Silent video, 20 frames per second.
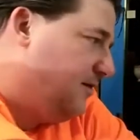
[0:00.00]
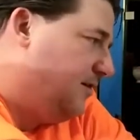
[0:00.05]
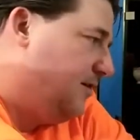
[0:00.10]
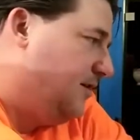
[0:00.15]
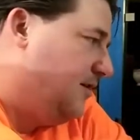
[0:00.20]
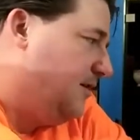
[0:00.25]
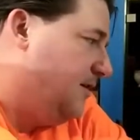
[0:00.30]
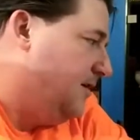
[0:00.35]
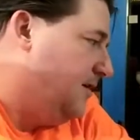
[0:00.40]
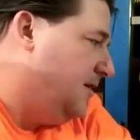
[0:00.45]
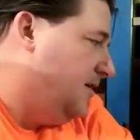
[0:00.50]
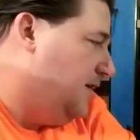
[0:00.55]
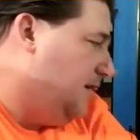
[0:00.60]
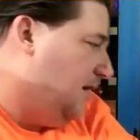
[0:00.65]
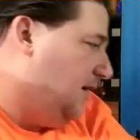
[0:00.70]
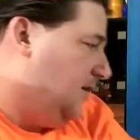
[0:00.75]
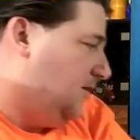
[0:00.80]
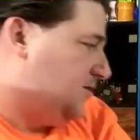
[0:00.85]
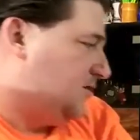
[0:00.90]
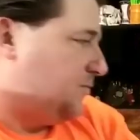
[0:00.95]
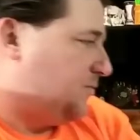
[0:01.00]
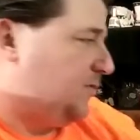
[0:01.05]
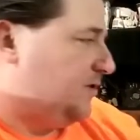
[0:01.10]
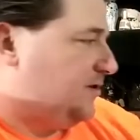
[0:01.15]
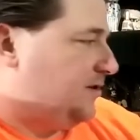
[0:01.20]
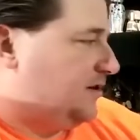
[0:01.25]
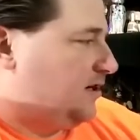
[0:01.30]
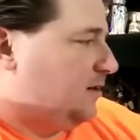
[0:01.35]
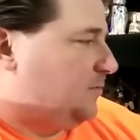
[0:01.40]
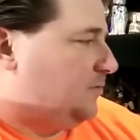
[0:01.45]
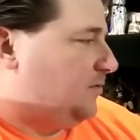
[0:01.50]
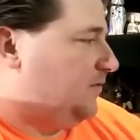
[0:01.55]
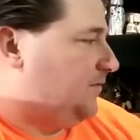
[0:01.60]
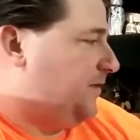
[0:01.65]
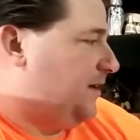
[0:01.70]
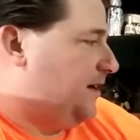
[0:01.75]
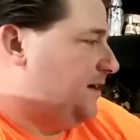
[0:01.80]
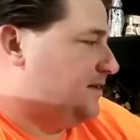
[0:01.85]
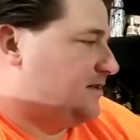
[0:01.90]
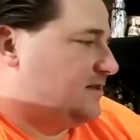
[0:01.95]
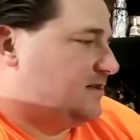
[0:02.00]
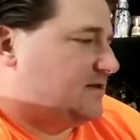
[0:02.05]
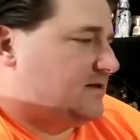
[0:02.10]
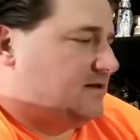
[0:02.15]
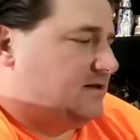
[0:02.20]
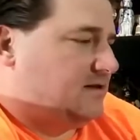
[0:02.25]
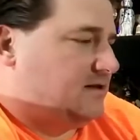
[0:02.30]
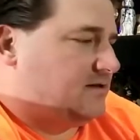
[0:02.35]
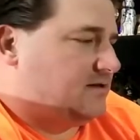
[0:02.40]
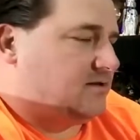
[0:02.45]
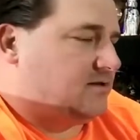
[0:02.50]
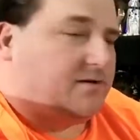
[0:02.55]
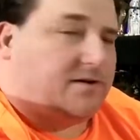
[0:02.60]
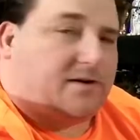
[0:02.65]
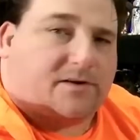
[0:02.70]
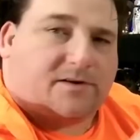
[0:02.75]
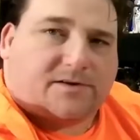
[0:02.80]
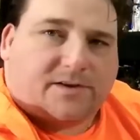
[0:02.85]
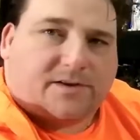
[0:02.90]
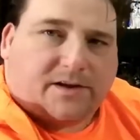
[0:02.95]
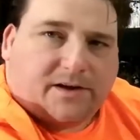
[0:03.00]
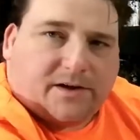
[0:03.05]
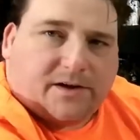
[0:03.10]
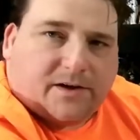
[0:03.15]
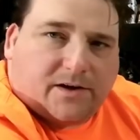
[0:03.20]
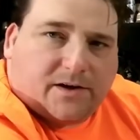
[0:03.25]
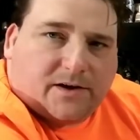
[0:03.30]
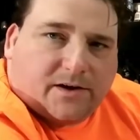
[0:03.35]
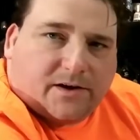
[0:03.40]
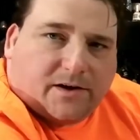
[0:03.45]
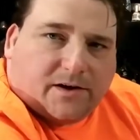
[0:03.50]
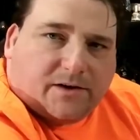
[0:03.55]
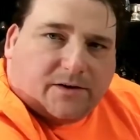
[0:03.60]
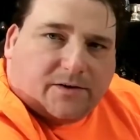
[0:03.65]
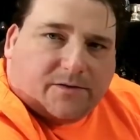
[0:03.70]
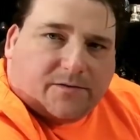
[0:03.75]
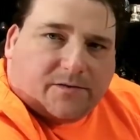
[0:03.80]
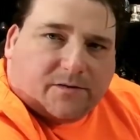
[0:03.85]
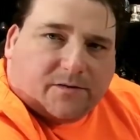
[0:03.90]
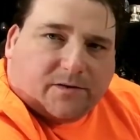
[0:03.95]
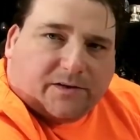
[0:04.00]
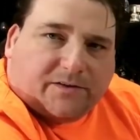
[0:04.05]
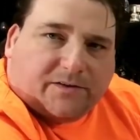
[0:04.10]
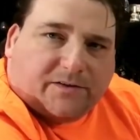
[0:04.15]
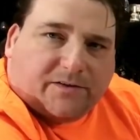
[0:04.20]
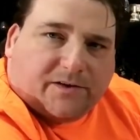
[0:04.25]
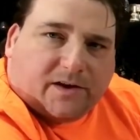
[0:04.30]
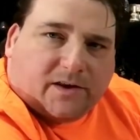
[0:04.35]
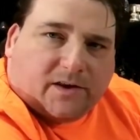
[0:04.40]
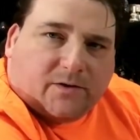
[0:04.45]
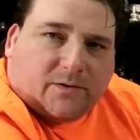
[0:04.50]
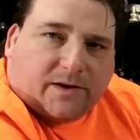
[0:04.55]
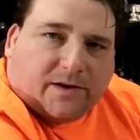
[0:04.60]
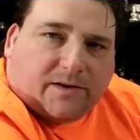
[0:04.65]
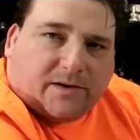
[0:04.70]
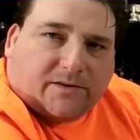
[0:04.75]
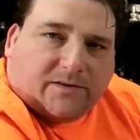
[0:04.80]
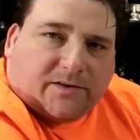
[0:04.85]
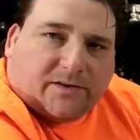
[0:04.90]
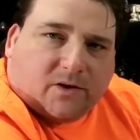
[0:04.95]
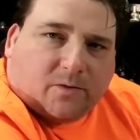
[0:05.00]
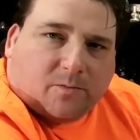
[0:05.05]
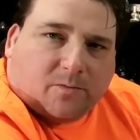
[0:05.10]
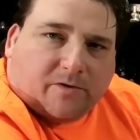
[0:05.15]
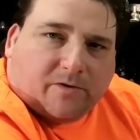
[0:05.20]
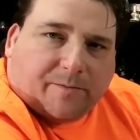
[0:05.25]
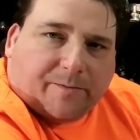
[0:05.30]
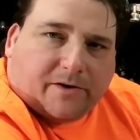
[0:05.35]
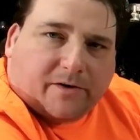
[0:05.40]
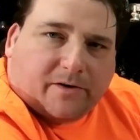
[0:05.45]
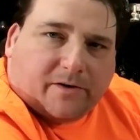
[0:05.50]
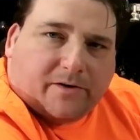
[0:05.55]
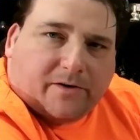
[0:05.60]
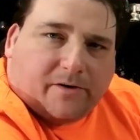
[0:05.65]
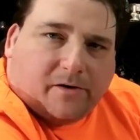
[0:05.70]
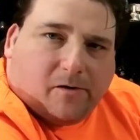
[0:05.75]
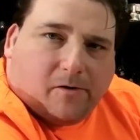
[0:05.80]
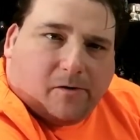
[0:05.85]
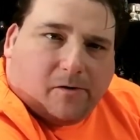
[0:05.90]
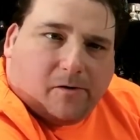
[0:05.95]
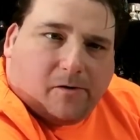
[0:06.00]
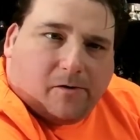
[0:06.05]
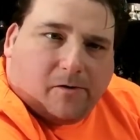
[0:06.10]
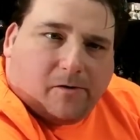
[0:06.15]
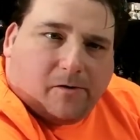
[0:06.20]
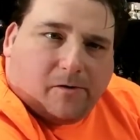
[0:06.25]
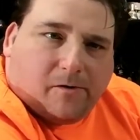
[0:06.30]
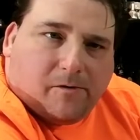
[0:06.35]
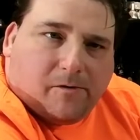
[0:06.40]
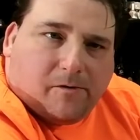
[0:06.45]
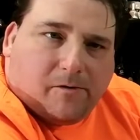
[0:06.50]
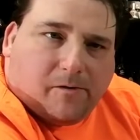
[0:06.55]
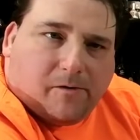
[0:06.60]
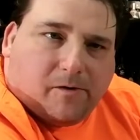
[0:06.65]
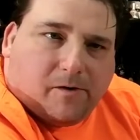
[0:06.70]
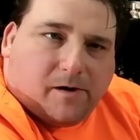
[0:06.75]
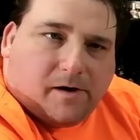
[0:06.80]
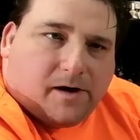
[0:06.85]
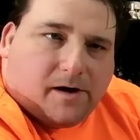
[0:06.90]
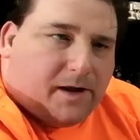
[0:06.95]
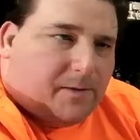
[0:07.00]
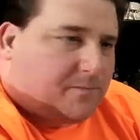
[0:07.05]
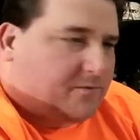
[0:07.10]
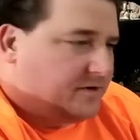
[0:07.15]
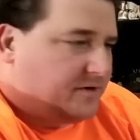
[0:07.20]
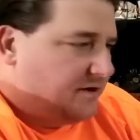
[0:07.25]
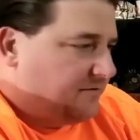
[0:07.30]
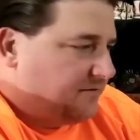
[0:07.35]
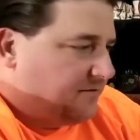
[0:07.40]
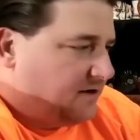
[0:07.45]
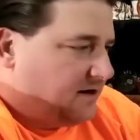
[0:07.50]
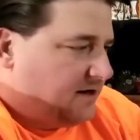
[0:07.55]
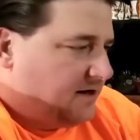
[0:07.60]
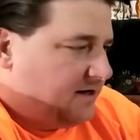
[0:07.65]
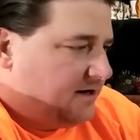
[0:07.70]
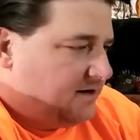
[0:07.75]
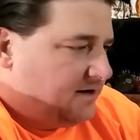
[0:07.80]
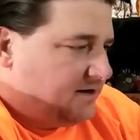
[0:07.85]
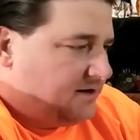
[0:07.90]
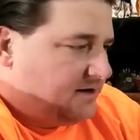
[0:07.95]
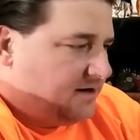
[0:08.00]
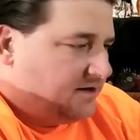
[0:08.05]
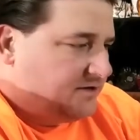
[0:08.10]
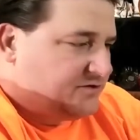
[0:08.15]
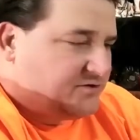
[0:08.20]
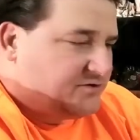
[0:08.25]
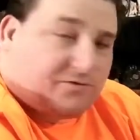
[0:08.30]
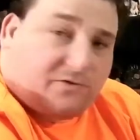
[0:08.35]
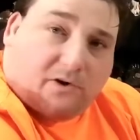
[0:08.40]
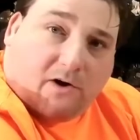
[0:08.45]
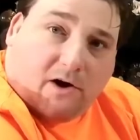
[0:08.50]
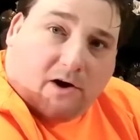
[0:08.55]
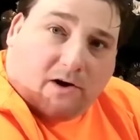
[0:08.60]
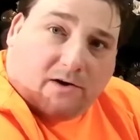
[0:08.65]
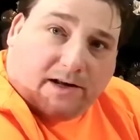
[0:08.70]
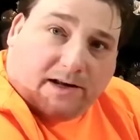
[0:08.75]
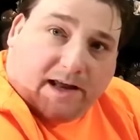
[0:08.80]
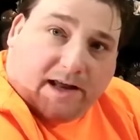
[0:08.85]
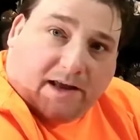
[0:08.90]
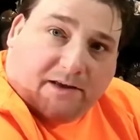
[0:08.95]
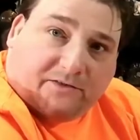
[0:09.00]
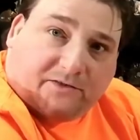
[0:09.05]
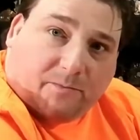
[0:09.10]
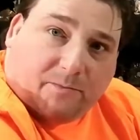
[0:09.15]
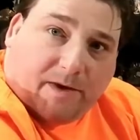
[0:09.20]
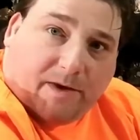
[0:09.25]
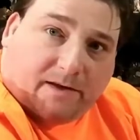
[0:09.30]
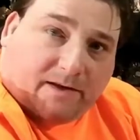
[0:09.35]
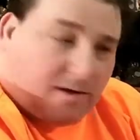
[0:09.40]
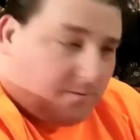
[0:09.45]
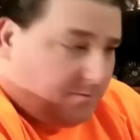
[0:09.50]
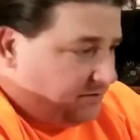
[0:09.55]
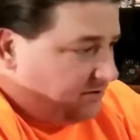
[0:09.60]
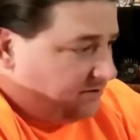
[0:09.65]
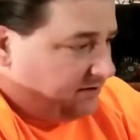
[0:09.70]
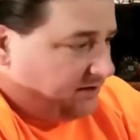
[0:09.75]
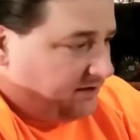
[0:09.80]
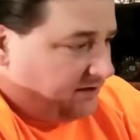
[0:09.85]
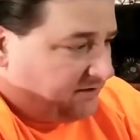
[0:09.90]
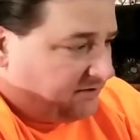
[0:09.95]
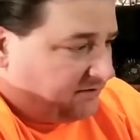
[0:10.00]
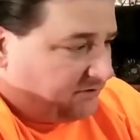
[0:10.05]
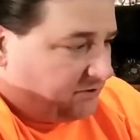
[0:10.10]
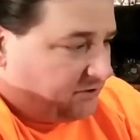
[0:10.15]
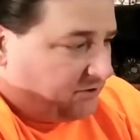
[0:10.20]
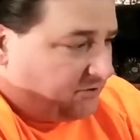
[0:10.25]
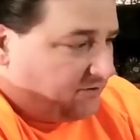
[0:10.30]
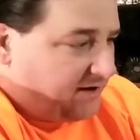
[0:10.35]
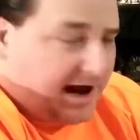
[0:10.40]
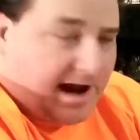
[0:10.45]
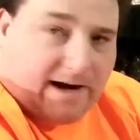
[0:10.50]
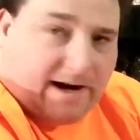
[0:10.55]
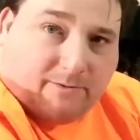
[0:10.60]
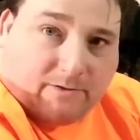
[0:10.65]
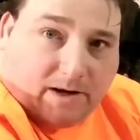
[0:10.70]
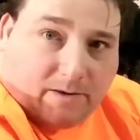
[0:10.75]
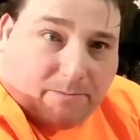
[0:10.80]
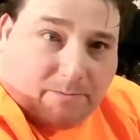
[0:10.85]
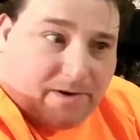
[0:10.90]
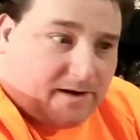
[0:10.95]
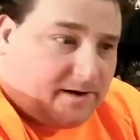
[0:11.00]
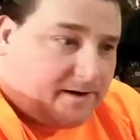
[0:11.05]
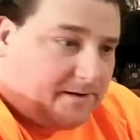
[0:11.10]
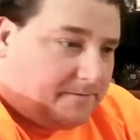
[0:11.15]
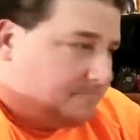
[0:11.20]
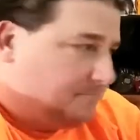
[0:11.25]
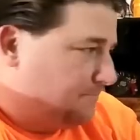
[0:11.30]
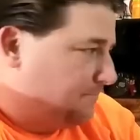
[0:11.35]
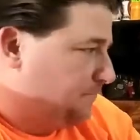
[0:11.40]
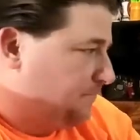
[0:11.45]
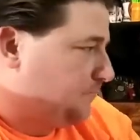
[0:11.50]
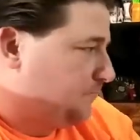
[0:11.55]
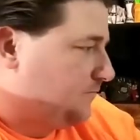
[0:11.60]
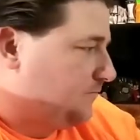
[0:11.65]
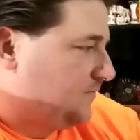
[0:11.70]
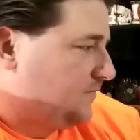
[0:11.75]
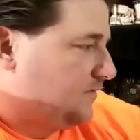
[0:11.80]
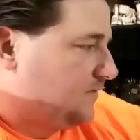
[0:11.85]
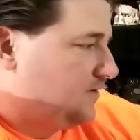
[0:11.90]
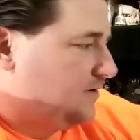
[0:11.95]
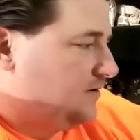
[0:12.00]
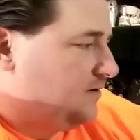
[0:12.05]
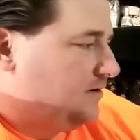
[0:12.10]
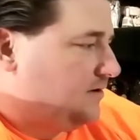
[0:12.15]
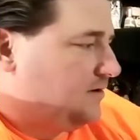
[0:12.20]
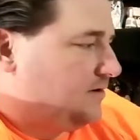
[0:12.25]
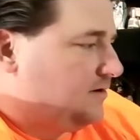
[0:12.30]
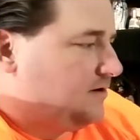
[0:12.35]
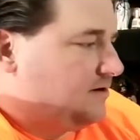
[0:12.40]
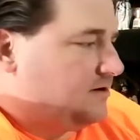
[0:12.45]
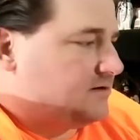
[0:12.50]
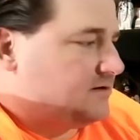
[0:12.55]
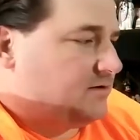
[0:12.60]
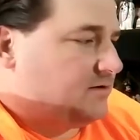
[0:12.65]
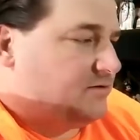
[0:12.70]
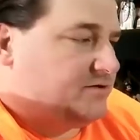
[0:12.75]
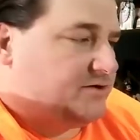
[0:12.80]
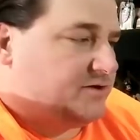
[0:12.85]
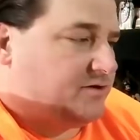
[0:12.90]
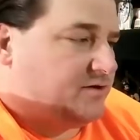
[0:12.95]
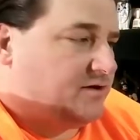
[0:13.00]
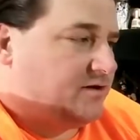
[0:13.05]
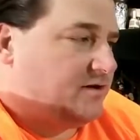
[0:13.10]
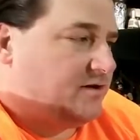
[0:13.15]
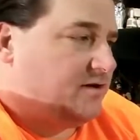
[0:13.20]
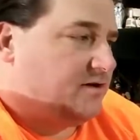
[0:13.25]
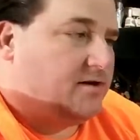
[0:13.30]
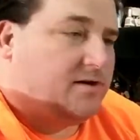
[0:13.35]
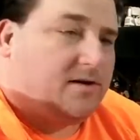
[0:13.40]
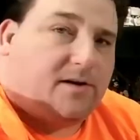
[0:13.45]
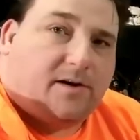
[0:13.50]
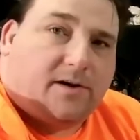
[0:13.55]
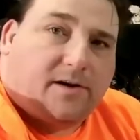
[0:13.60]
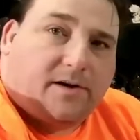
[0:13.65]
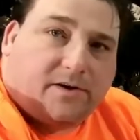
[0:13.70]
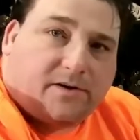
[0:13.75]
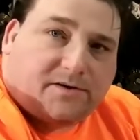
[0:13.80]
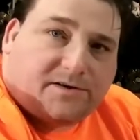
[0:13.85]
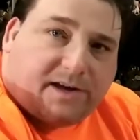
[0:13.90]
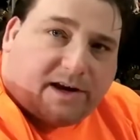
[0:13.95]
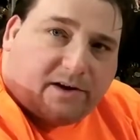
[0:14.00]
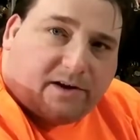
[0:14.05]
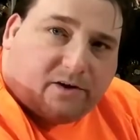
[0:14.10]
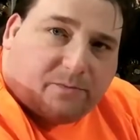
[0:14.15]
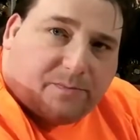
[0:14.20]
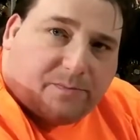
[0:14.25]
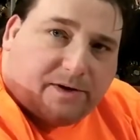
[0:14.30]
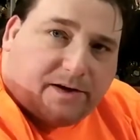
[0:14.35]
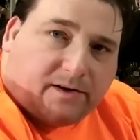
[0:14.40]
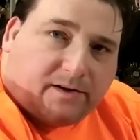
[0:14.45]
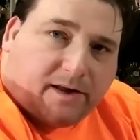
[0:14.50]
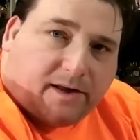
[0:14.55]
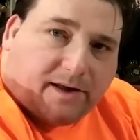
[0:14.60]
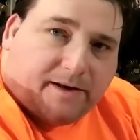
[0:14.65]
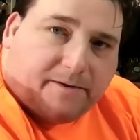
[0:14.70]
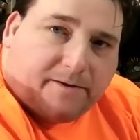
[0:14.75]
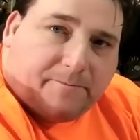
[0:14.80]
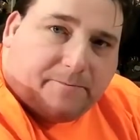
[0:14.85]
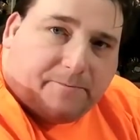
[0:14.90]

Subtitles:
I also printed a couple of vases. So here's the fluorescent yellow in single perimeter. It printed fine. It's strong. It has some malleability. It doesn't crack when I bend it. So it's your standard PLA.